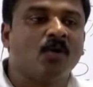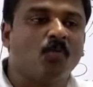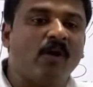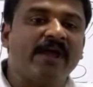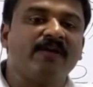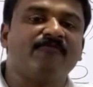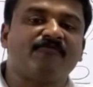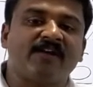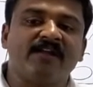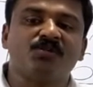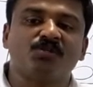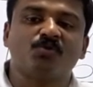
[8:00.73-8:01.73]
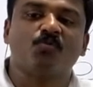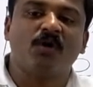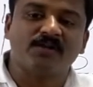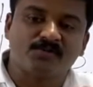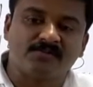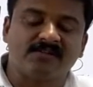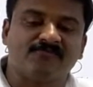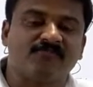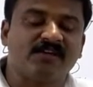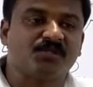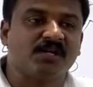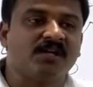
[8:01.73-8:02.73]
Why French was
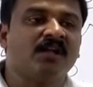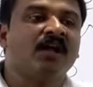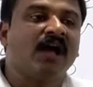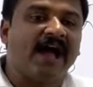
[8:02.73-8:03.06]
defeated